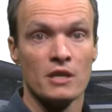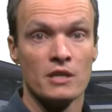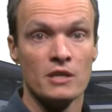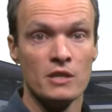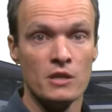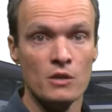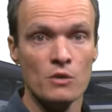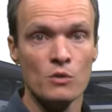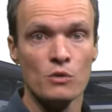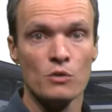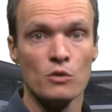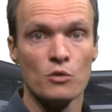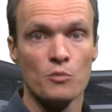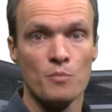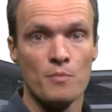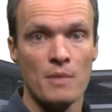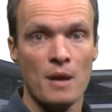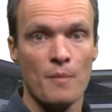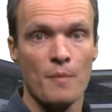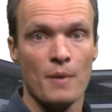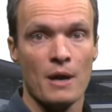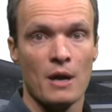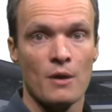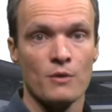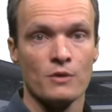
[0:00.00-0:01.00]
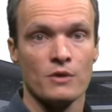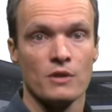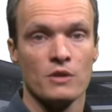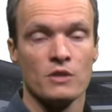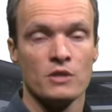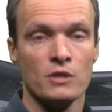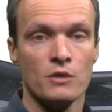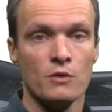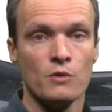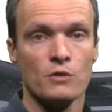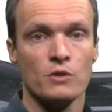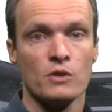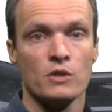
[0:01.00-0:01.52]
you could map out a
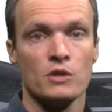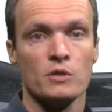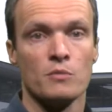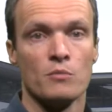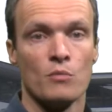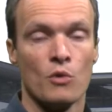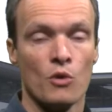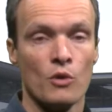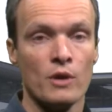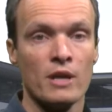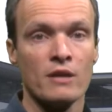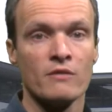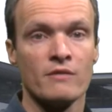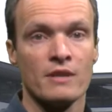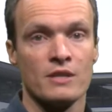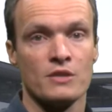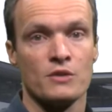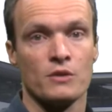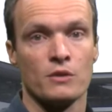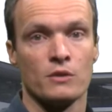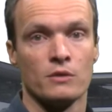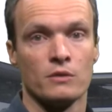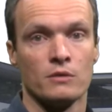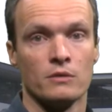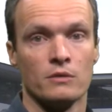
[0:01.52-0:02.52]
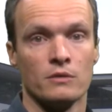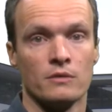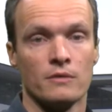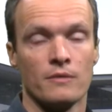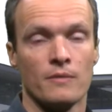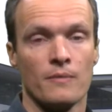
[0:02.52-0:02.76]
user's morning ritual.